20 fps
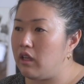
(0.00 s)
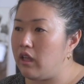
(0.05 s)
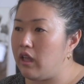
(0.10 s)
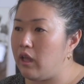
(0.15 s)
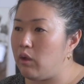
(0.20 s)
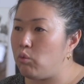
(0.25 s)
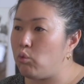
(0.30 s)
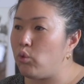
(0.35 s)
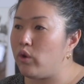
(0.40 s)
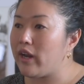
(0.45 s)

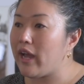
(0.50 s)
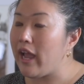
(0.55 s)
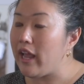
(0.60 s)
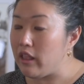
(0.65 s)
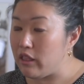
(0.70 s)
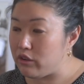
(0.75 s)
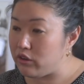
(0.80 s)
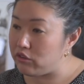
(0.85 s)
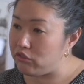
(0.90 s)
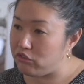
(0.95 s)
and what I
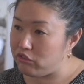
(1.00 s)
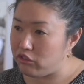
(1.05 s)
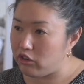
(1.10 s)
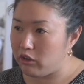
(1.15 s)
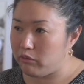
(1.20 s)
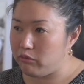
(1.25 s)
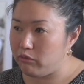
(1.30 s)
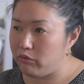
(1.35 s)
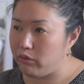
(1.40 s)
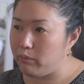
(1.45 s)
learned
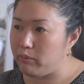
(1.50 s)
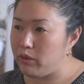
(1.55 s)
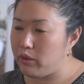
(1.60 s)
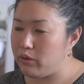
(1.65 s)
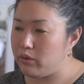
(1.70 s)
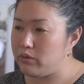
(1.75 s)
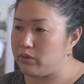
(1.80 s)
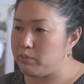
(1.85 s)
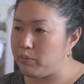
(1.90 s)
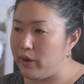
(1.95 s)
from
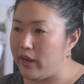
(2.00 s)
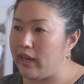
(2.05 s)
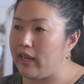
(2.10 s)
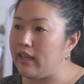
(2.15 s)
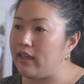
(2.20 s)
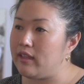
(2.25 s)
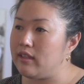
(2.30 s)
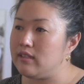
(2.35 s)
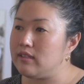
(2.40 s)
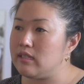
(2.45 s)
those
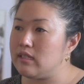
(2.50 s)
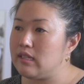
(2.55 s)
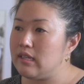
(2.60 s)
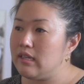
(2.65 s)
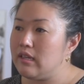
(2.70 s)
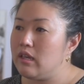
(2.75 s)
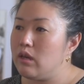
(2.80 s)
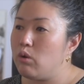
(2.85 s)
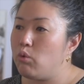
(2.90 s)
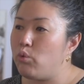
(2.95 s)
break-ins
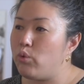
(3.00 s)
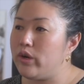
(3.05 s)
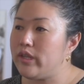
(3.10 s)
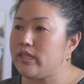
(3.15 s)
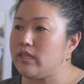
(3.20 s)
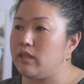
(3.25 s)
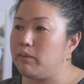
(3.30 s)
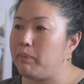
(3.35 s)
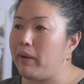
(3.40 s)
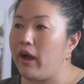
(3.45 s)

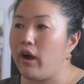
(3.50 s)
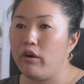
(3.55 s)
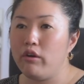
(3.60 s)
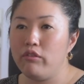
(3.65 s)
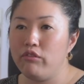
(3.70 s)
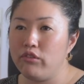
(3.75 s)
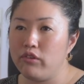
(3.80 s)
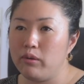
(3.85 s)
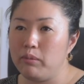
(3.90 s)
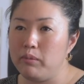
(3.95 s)
was the power
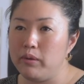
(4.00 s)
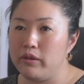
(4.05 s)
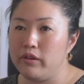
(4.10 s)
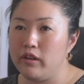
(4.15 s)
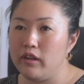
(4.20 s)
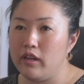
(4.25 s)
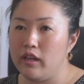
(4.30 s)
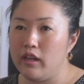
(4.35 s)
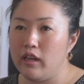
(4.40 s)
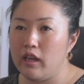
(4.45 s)
of
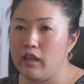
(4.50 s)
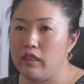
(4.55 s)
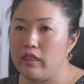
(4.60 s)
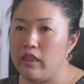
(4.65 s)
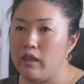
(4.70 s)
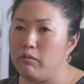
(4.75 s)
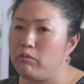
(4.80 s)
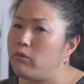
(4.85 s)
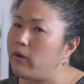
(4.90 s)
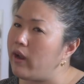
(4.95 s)
community and
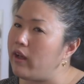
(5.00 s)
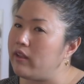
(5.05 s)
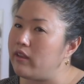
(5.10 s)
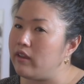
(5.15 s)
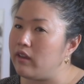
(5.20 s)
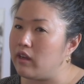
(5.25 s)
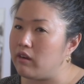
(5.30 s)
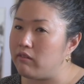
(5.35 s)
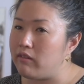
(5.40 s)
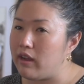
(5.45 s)
them
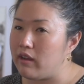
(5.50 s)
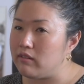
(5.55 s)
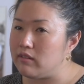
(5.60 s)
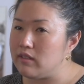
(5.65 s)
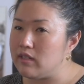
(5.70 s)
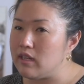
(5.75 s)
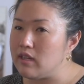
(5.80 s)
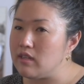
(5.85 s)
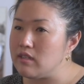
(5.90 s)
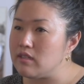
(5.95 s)
rallying
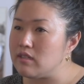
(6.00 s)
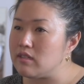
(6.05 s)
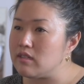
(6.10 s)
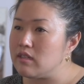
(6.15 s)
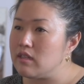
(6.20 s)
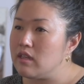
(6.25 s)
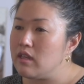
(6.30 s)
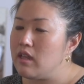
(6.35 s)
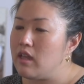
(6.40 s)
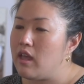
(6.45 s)
around us.
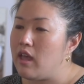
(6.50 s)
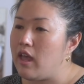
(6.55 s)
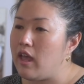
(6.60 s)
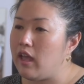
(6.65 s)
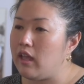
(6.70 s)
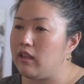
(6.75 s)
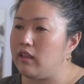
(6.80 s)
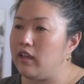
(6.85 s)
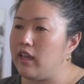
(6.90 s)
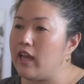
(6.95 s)

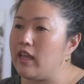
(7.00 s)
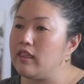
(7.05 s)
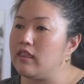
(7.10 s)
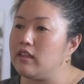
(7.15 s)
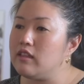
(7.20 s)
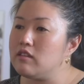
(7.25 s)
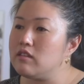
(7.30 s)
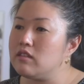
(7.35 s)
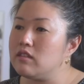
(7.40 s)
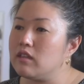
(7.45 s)
And yet
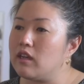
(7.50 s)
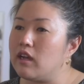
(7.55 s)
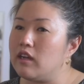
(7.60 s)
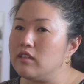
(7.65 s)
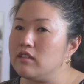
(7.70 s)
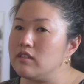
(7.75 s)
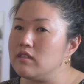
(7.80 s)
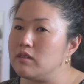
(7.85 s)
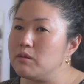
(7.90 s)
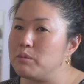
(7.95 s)
this
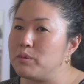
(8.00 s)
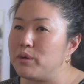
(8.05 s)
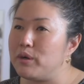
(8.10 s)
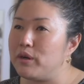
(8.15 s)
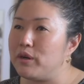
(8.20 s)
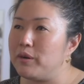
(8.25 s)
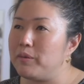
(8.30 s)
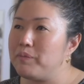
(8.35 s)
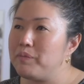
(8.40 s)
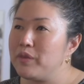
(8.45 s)

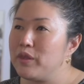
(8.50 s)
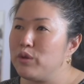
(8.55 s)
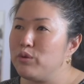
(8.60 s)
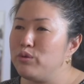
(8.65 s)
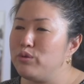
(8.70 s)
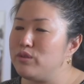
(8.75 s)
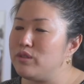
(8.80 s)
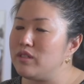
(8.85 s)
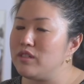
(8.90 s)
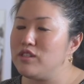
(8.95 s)
customer,
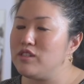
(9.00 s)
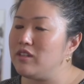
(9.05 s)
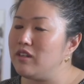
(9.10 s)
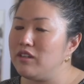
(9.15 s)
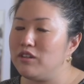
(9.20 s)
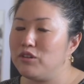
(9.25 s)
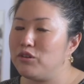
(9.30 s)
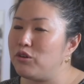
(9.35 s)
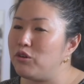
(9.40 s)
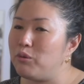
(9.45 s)
who's such an
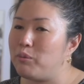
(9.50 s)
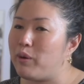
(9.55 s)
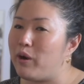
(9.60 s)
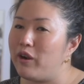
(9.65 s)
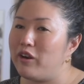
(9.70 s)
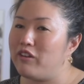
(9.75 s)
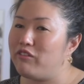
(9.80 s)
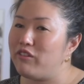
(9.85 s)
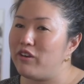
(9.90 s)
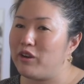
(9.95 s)
integral
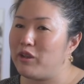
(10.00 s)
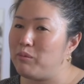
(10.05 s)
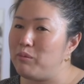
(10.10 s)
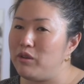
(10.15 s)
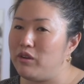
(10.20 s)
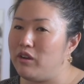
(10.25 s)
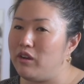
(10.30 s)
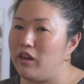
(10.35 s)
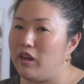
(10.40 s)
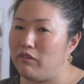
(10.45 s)
part of our
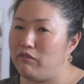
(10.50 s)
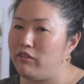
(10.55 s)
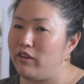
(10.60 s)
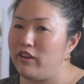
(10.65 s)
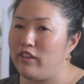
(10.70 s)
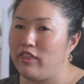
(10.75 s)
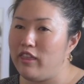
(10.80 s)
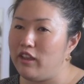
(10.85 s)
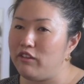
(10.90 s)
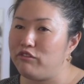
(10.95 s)
community, I'm
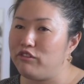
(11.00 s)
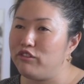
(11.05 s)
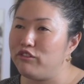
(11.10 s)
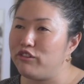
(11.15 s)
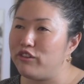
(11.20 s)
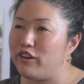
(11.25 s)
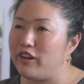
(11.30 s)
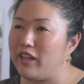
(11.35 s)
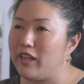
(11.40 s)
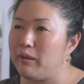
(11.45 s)
very thankful
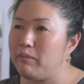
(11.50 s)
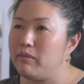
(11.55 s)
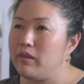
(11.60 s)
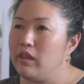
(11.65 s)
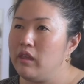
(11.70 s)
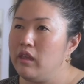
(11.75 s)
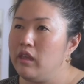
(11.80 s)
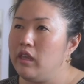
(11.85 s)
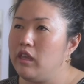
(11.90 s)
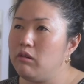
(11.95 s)
for him,
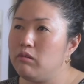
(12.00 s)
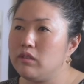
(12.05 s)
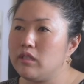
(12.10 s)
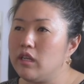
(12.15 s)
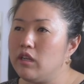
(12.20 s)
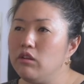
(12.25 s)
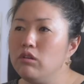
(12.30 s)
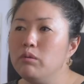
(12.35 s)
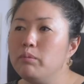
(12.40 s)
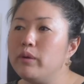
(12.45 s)
he was
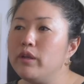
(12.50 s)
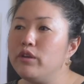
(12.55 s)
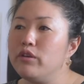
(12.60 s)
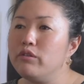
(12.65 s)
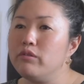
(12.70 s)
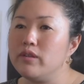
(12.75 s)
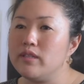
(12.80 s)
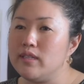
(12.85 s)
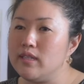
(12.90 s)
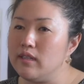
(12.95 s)
like, no, but you're
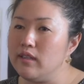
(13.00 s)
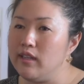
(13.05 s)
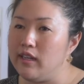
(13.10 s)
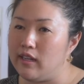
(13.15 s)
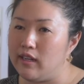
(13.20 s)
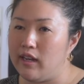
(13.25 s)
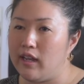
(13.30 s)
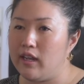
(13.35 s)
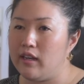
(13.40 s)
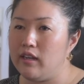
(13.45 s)

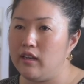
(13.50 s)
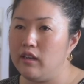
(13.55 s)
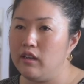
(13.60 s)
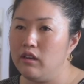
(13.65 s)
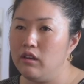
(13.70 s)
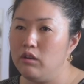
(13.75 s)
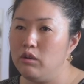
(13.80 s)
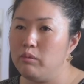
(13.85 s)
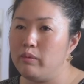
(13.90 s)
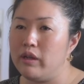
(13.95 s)
resilient, Annie.
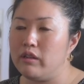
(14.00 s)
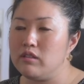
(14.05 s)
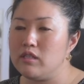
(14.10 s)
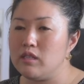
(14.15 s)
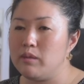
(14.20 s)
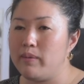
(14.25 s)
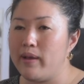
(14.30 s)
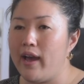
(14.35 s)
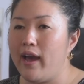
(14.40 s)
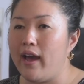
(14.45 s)
You
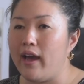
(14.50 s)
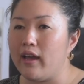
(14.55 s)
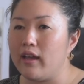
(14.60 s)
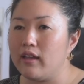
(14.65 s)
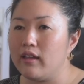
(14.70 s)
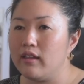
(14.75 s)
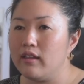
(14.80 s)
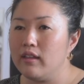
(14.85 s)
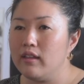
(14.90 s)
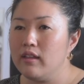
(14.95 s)
bounced
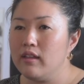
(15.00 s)
back.